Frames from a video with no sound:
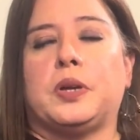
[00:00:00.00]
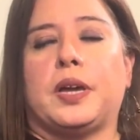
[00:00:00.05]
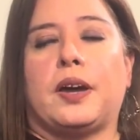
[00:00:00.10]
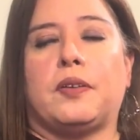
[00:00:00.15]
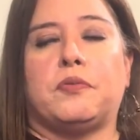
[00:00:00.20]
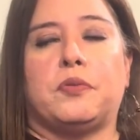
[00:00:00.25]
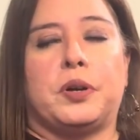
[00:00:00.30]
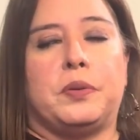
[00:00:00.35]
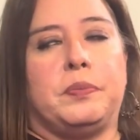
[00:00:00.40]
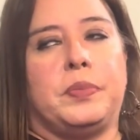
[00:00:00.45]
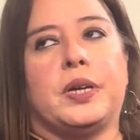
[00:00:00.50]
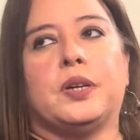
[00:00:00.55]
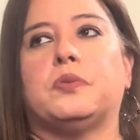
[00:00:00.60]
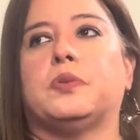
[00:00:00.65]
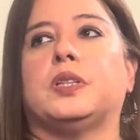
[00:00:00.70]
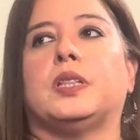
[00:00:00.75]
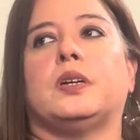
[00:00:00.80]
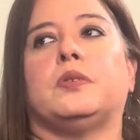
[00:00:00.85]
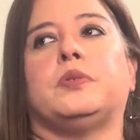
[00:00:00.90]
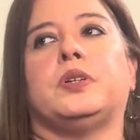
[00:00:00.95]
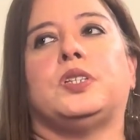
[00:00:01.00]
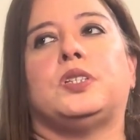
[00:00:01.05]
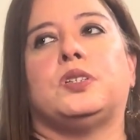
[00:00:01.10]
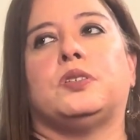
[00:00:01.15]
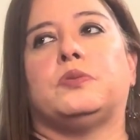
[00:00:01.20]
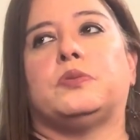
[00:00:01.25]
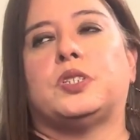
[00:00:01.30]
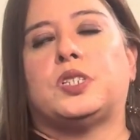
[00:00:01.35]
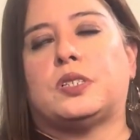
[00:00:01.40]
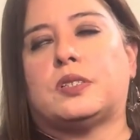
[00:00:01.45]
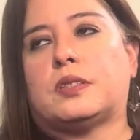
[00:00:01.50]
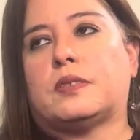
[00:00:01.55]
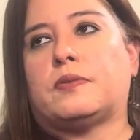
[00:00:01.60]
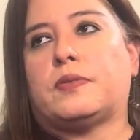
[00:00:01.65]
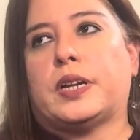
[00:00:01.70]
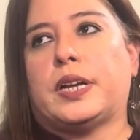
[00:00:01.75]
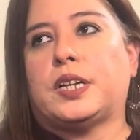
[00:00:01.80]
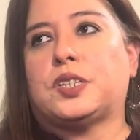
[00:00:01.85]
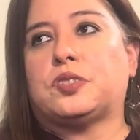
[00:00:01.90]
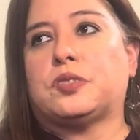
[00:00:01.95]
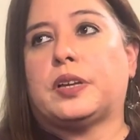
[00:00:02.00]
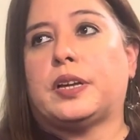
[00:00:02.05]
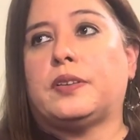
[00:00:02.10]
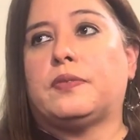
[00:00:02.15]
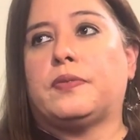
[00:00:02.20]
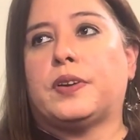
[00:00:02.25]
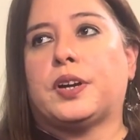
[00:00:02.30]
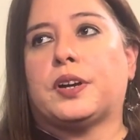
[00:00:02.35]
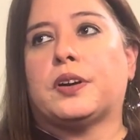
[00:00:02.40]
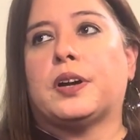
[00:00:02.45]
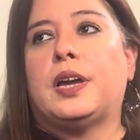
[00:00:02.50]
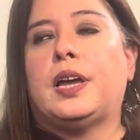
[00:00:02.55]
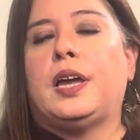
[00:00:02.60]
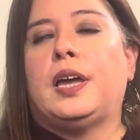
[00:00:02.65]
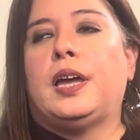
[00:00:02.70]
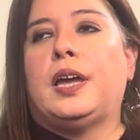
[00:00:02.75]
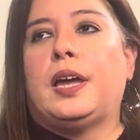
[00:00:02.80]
We have one big one that we do, which is the financial aid fair.